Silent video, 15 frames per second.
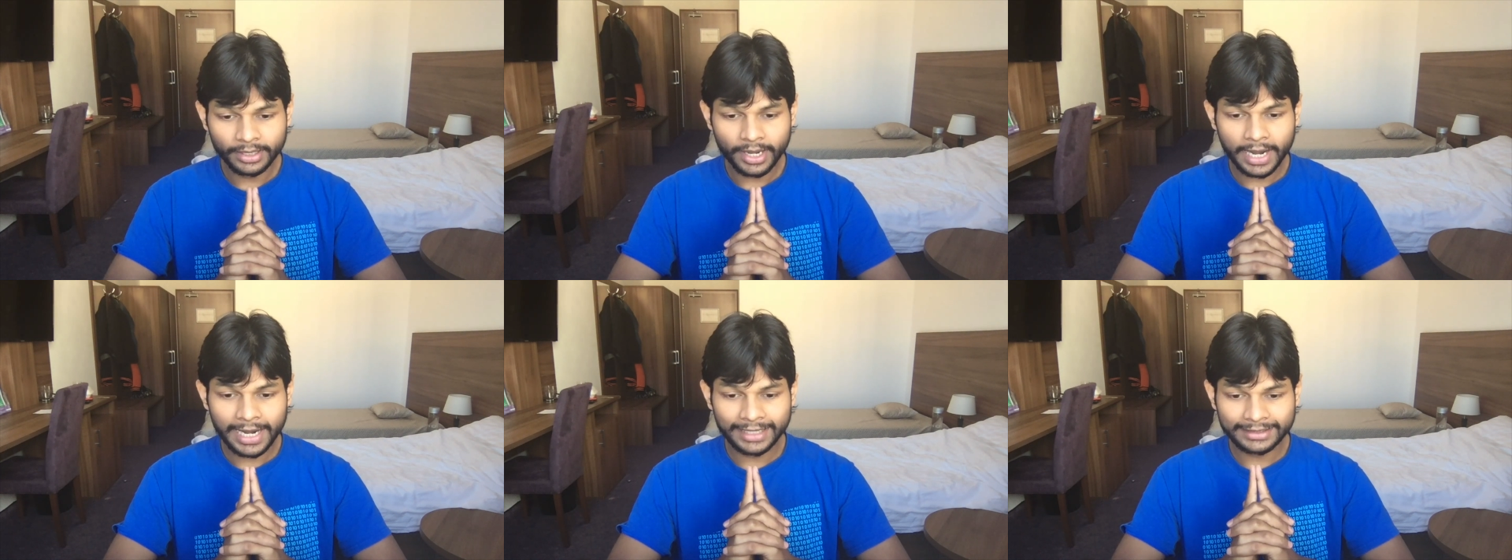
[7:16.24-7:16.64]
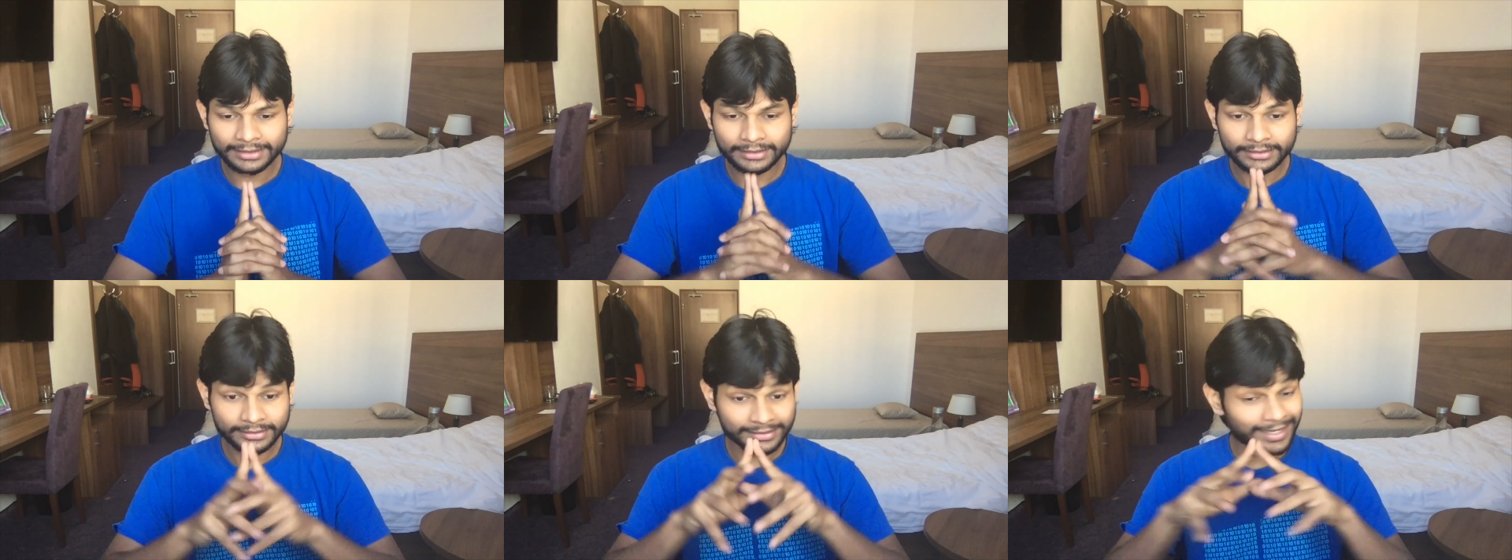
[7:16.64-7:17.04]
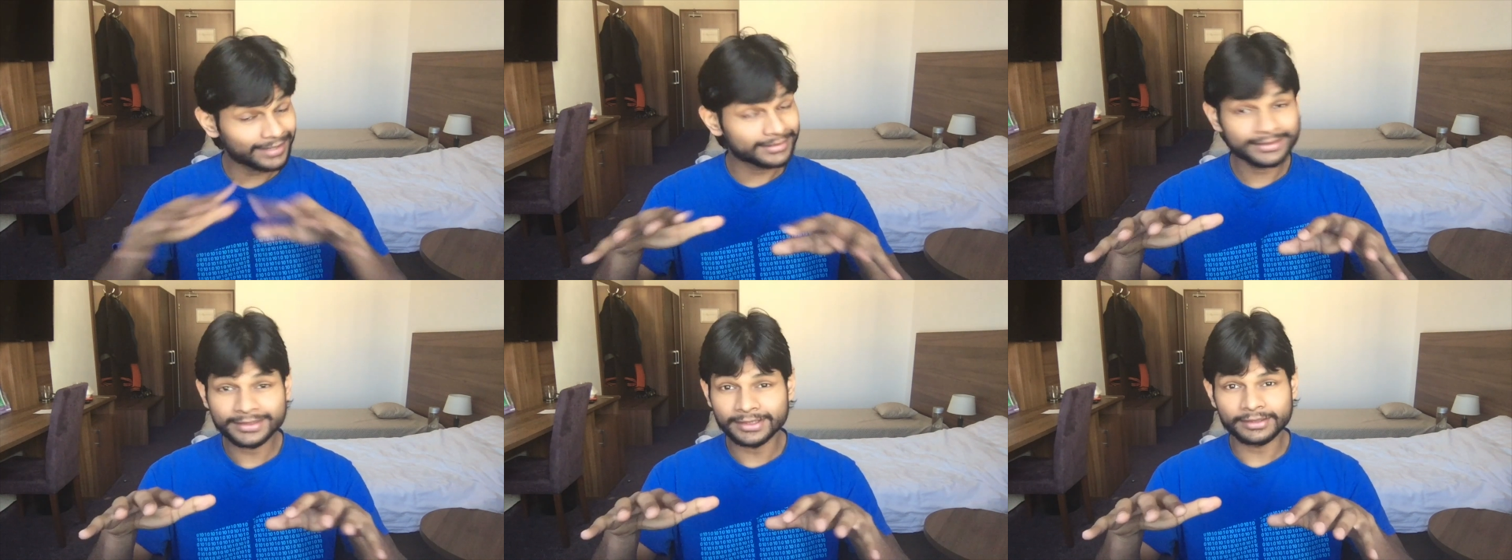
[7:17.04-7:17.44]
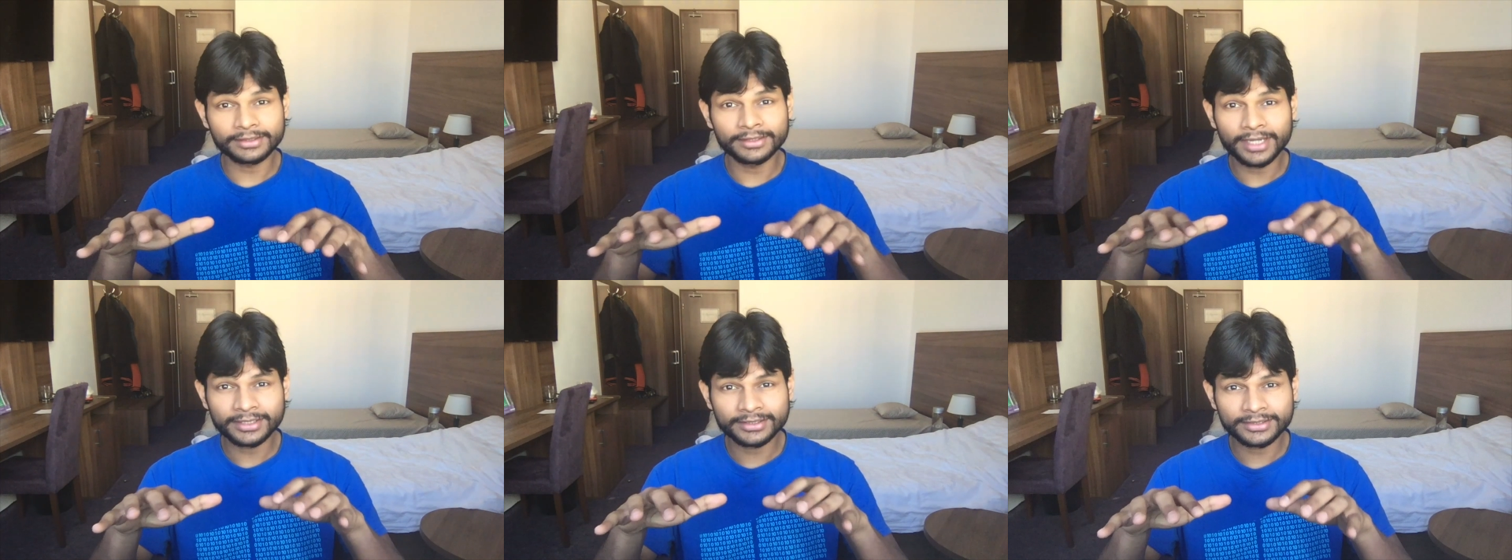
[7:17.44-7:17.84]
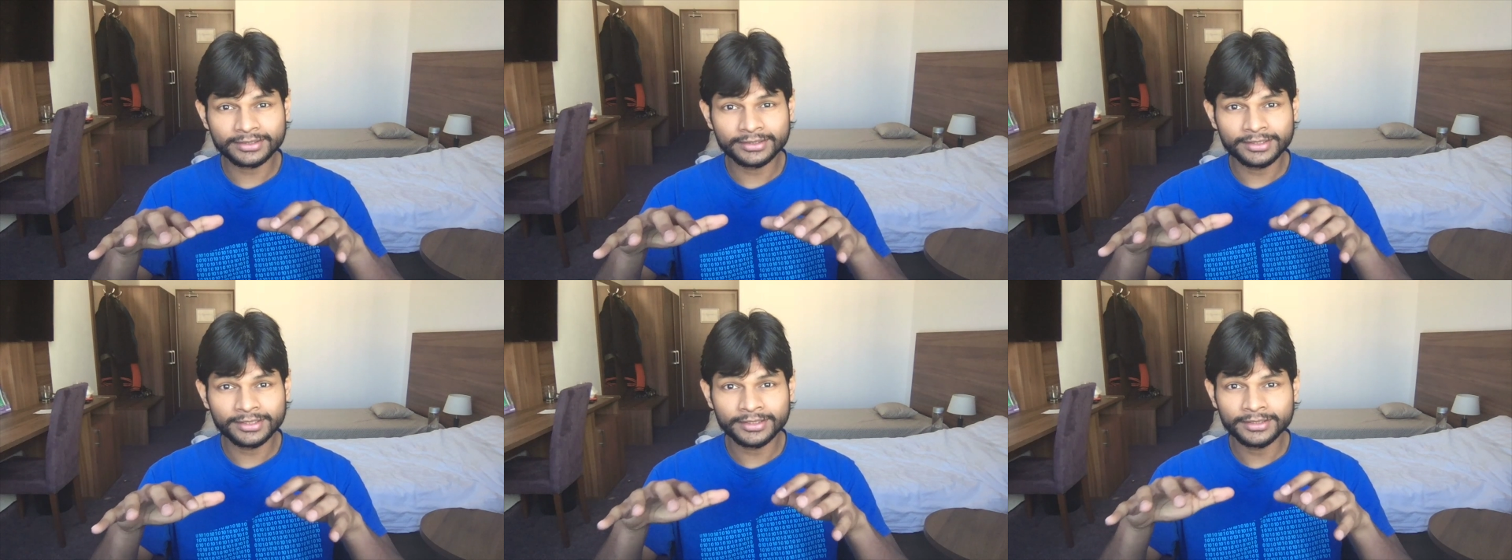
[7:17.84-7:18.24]
And that's it. That's
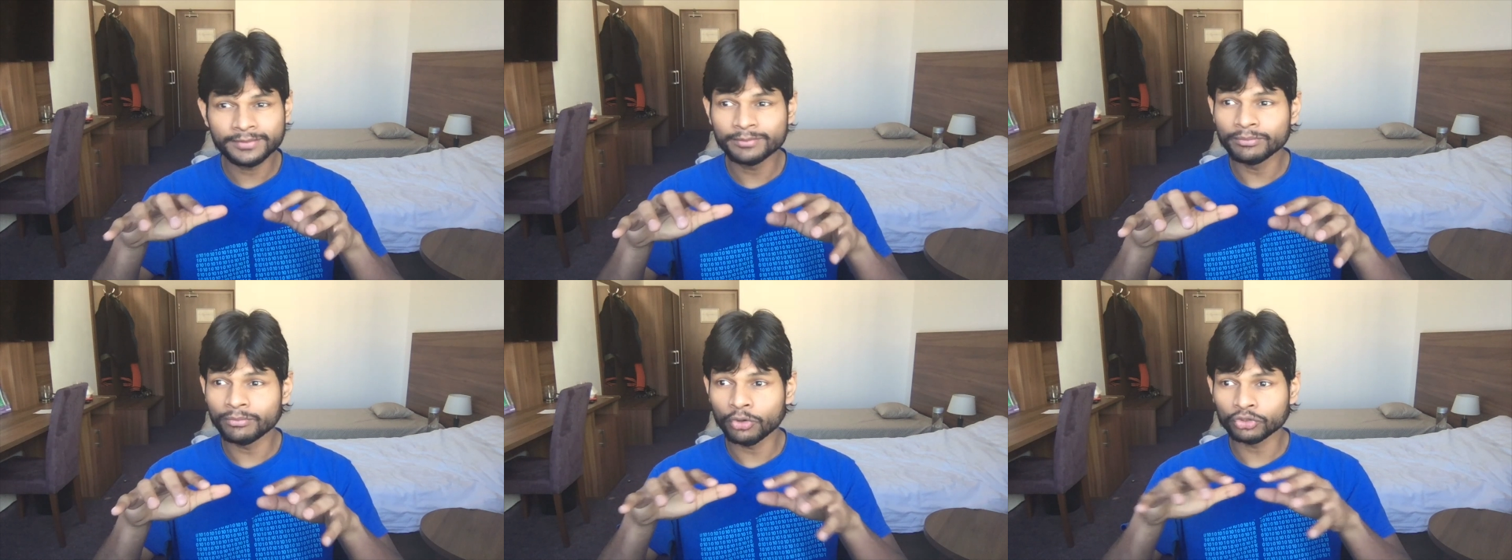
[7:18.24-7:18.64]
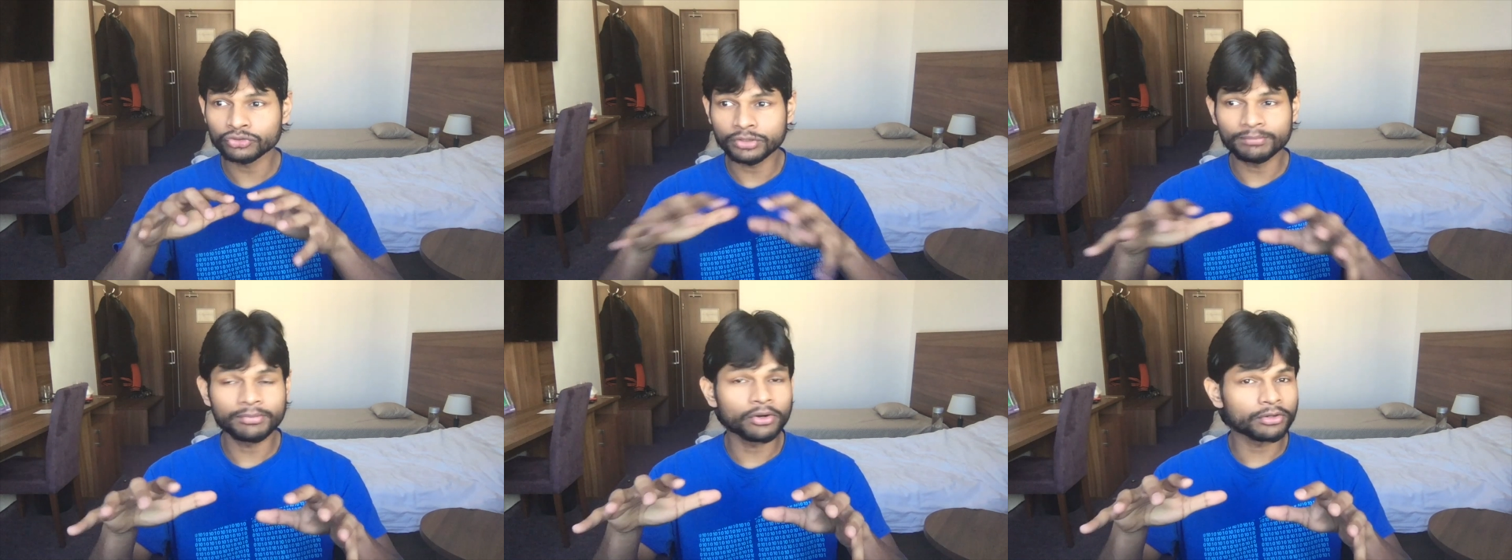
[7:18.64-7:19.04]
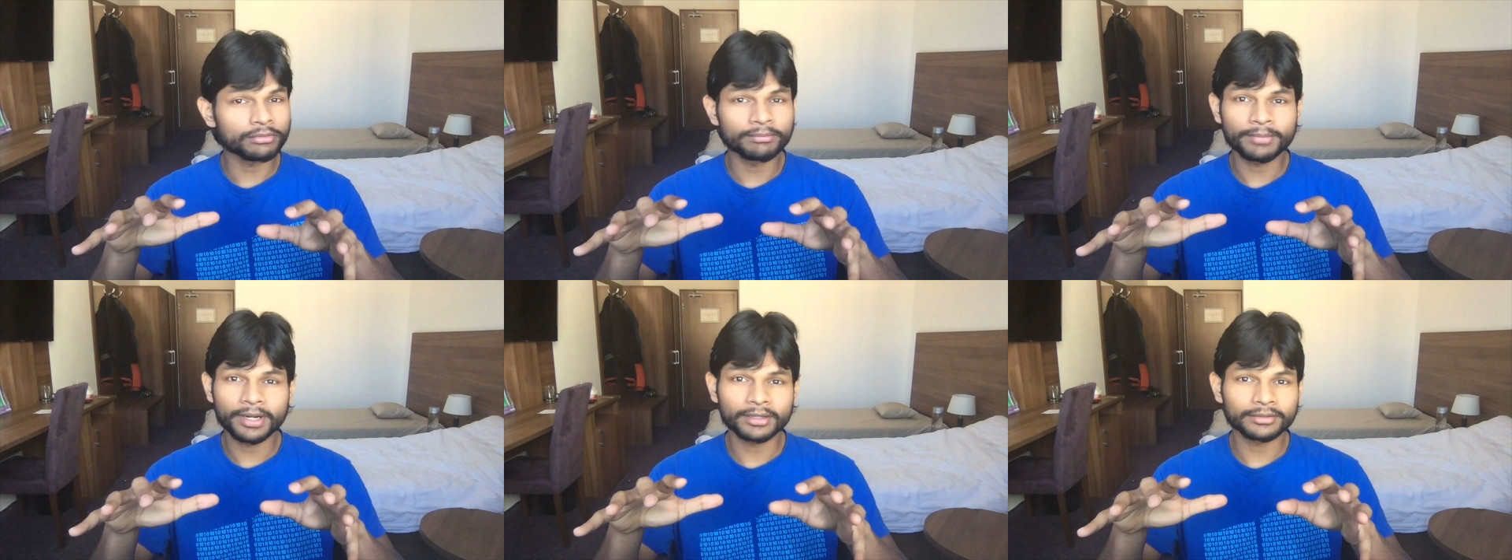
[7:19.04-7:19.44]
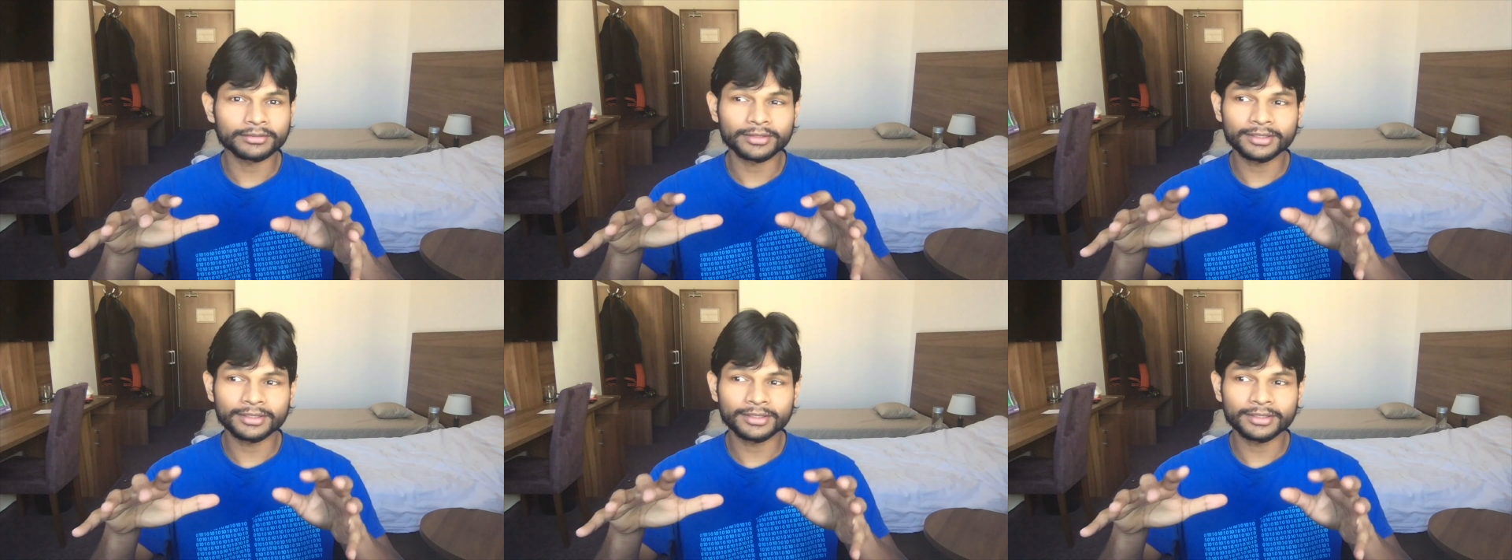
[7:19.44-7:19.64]
the most important part.